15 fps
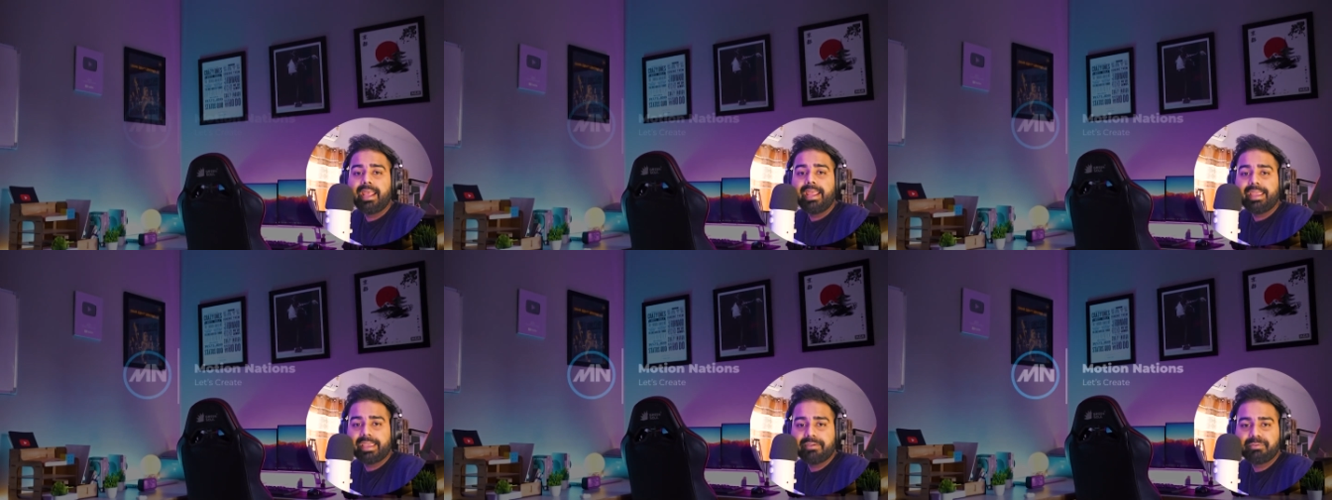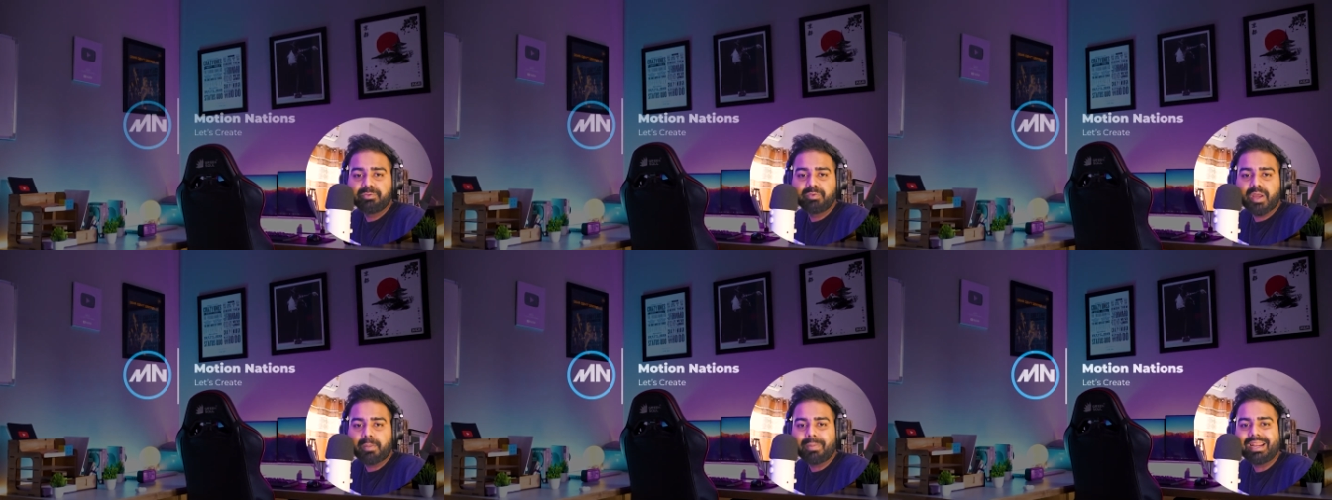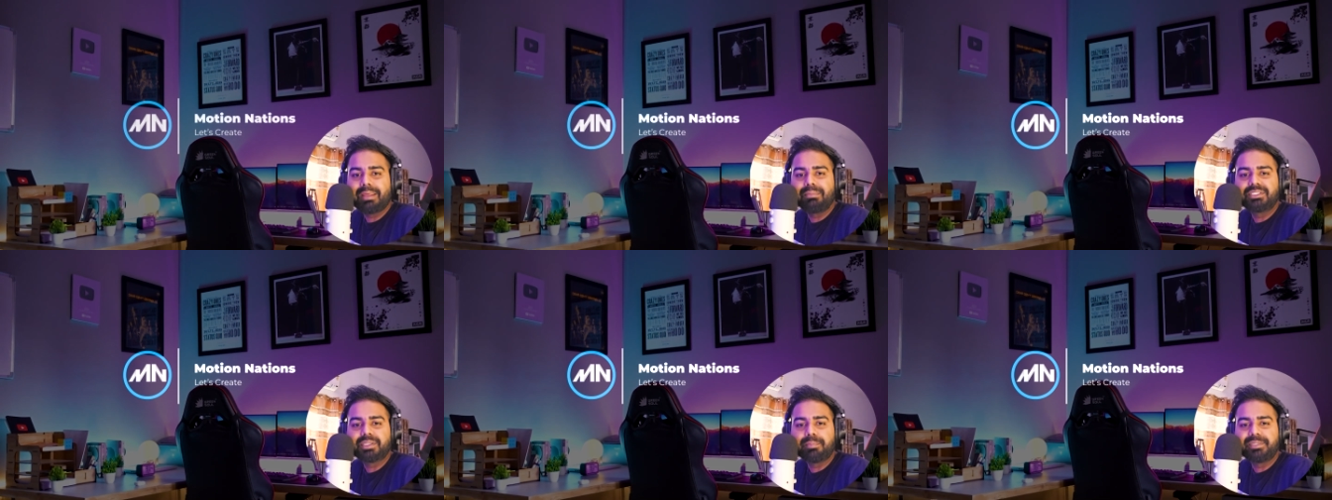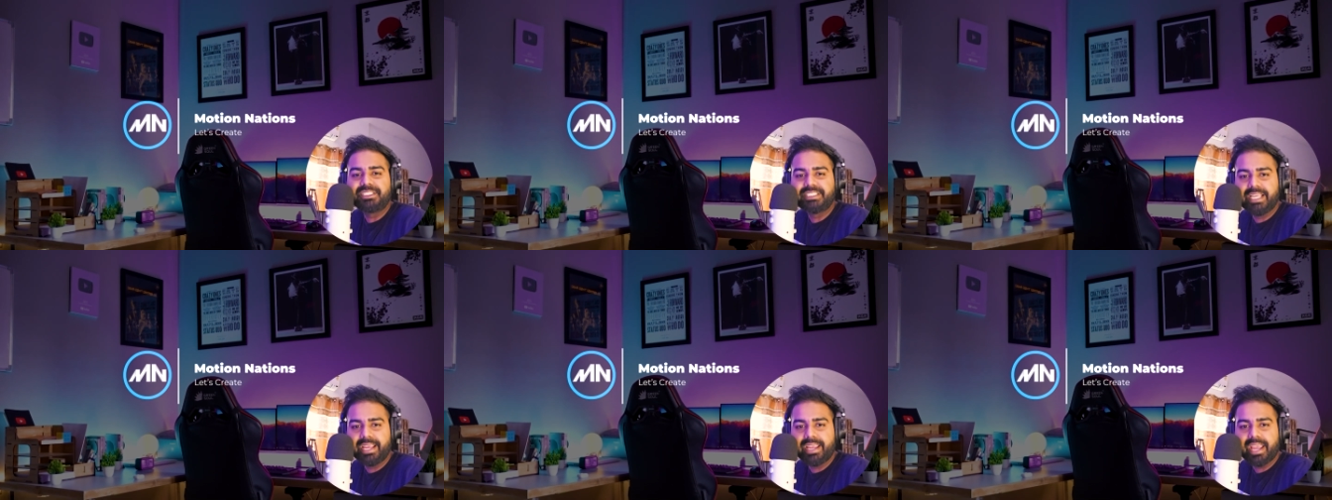Hey everyone, my name is
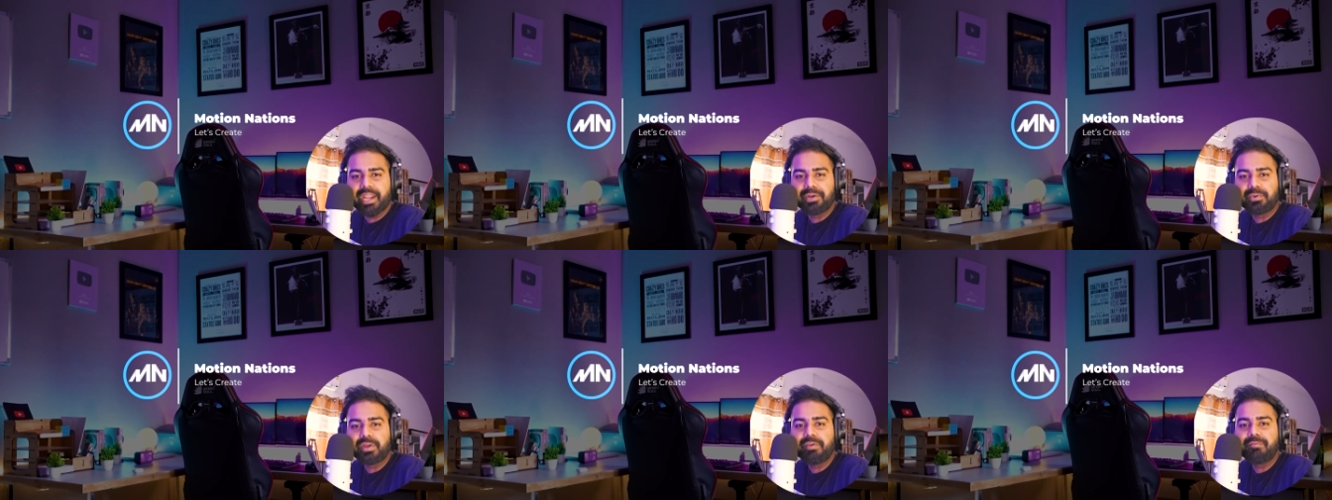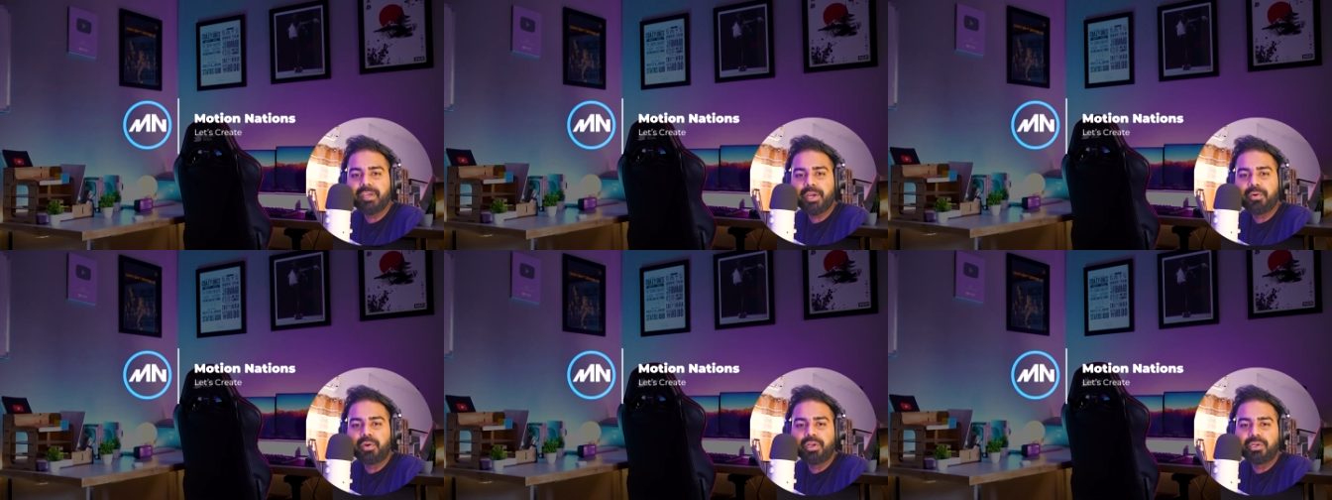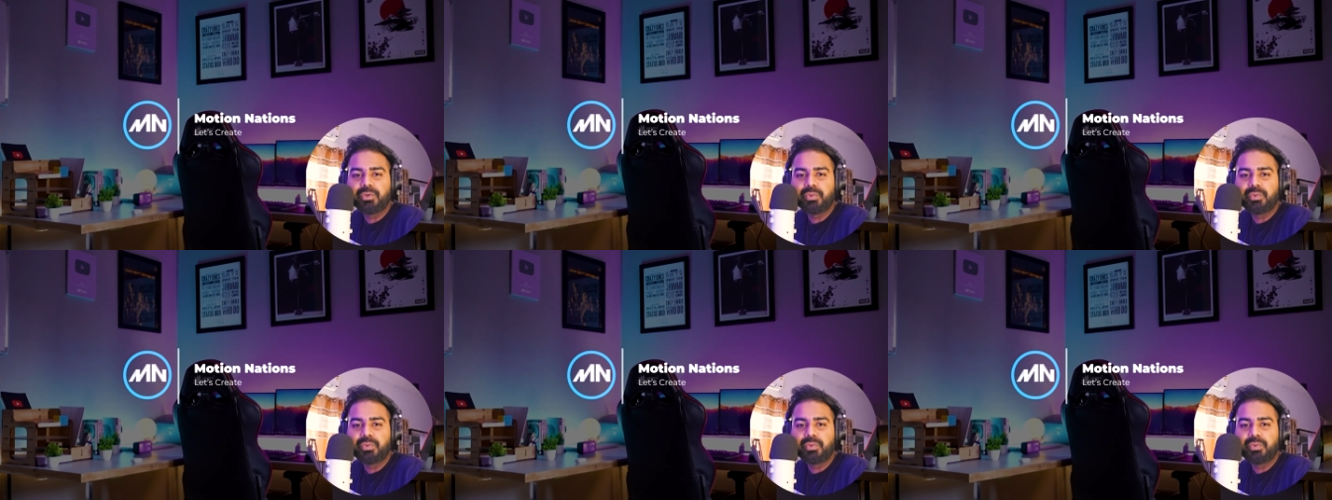Abhishek and today we are going to